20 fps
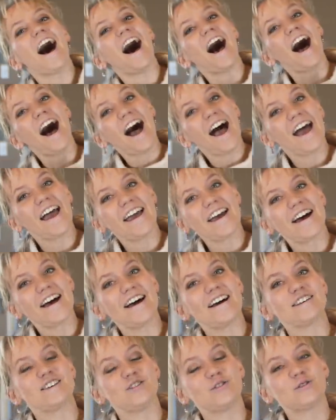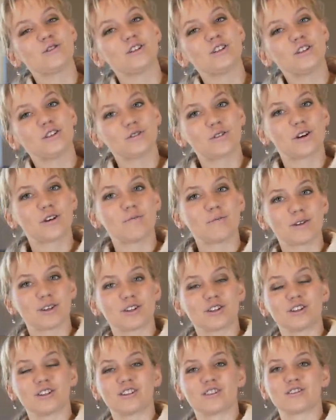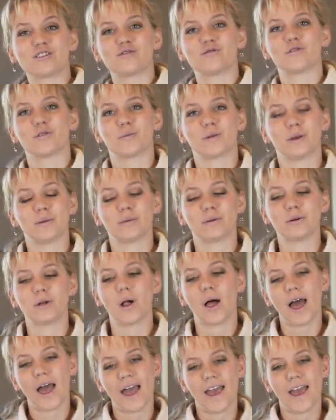I used to do commissions for people,